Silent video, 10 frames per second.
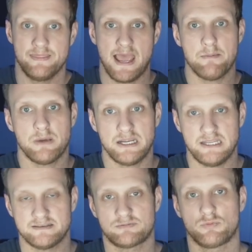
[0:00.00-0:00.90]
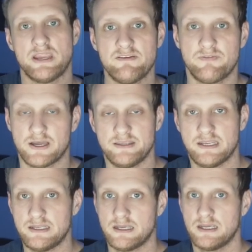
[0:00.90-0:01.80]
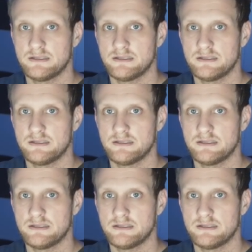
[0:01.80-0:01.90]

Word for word: that money is refunded